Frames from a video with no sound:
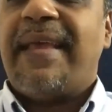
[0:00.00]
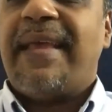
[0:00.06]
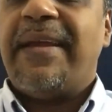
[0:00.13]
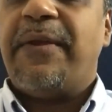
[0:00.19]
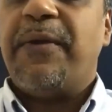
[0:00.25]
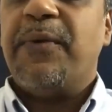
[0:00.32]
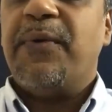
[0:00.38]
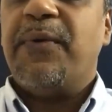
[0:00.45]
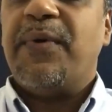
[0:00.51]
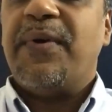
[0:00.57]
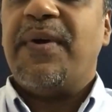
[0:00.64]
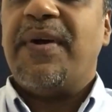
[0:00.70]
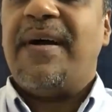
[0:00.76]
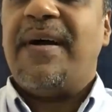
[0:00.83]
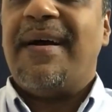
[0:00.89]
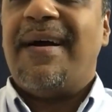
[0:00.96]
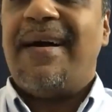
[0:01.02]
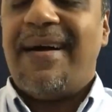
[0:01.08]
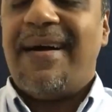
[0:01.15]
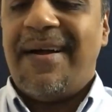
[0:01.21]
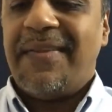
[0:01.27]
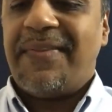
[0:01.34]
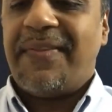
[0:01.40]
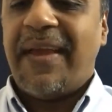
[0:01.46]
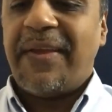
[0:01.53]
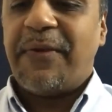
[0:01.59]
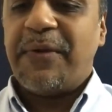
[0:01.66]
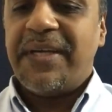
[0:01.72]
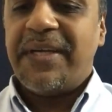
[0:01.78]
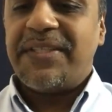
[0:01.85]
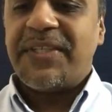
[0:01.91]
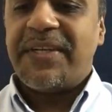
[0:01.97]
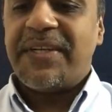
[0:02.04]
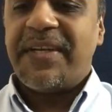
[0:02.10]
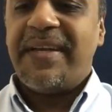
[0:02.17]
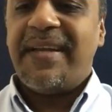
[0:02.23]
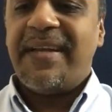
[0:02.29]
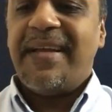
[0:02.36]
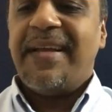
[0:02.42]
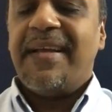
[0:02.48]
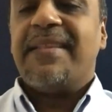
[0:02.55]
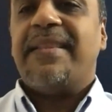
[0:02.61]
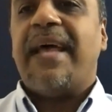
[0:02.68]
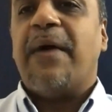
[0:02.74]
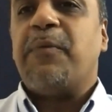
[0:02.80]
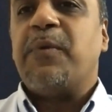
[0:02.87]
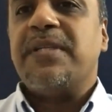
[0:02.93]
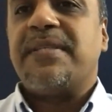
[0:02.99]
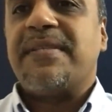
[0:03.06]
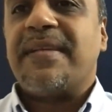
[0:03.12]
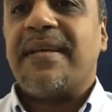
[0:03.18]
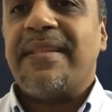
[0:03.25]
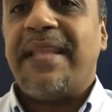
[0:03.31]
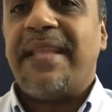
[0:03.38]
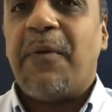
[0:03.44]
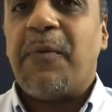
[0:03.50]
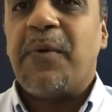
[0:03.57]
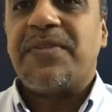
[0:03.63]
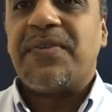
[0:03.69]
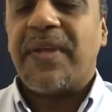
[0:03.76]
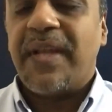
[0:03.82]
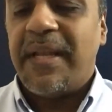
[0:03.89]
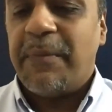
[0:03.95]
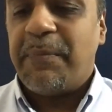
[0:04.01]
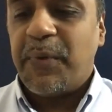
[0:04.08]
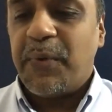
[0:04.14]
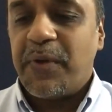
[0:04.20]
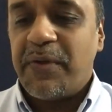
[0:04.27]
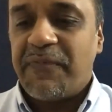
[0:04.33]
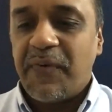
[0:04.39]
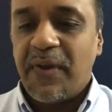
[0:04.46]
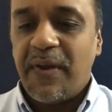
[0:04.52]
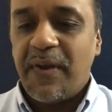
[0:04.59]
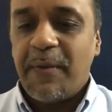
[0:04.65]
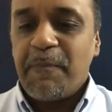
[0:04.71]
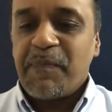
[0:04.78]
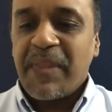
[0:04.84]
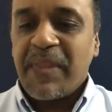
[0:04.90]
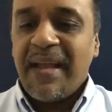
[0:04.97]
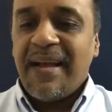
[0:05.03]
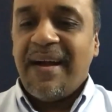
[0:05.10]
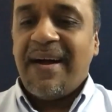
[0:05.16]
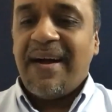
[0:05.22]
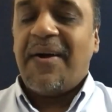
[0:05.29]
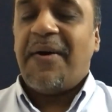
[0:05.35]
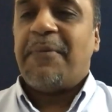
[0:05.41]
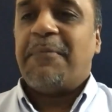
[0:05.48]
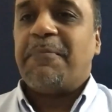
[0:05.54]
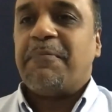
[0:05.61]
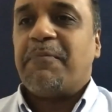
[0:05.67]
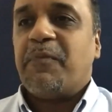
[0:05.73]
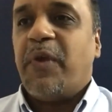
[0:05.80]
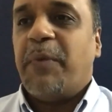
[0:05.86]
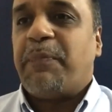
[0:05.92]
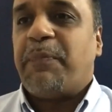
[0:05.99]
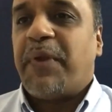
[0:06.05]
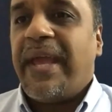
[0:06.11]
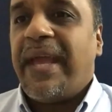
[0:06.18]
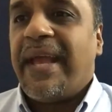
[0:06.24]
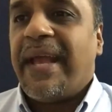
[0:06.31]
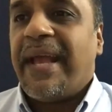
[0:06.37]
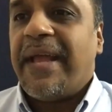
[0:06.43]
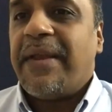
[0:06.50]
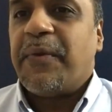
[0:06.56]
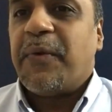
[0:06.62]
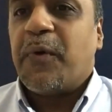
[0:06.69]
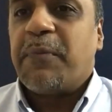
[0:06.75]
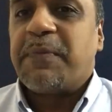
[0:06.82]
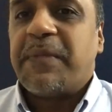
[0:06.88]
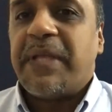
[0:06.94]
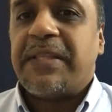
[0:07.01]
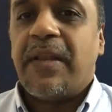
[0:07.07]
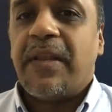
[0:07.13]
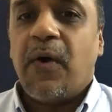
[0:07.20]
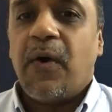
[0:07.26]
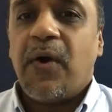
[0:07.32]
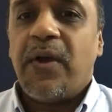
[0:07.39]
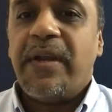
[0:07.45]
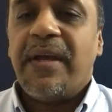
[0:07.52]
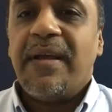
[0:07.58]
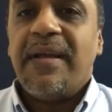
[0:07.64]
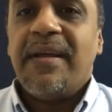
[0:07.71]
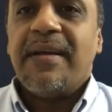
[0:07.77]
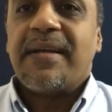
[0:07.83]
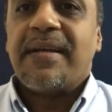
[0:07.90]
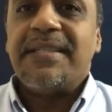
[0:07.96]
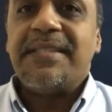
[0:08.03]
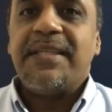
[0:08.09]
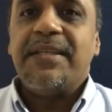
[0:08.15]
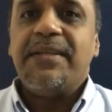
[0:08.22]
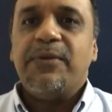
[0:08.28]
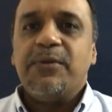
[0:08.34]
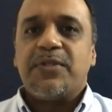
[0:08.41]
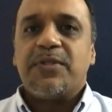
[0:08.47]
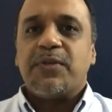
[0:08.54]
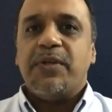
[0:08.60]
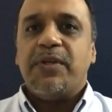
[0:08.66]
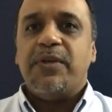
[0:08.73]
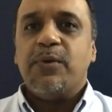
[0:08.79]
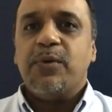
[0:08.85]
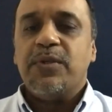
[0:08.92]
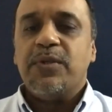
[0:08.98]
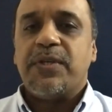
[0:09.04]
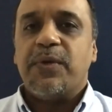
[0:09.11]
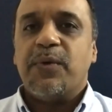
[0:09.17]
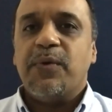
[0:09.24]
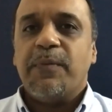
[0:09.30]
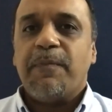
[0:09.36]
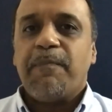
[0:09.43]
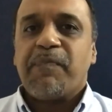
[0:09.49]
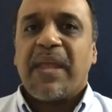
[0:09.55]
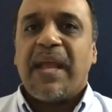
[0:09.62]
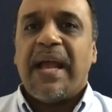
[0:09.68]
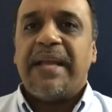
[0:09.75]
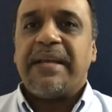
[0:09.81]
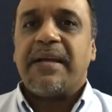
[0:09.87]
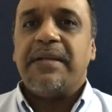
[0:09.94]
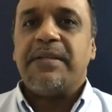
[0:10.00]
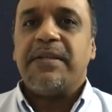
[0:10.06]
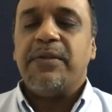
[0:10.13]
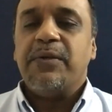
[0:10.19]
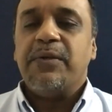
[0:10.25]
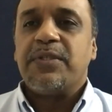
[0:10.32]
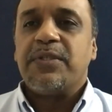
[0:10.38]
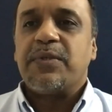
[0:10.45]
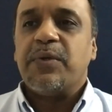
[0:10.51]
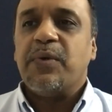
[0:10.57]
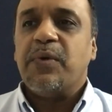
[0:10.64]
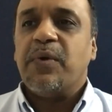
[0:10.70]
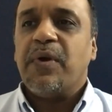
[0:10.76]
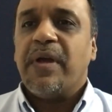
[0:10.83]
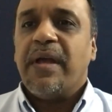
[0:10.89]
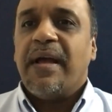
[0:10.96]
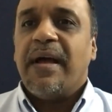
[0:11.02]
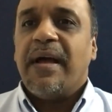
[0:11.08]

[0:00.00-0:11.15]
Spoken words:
Thank you. Thank you, dear children. That was really beautiful. We pray and hope that the Lord continues to use you and continues to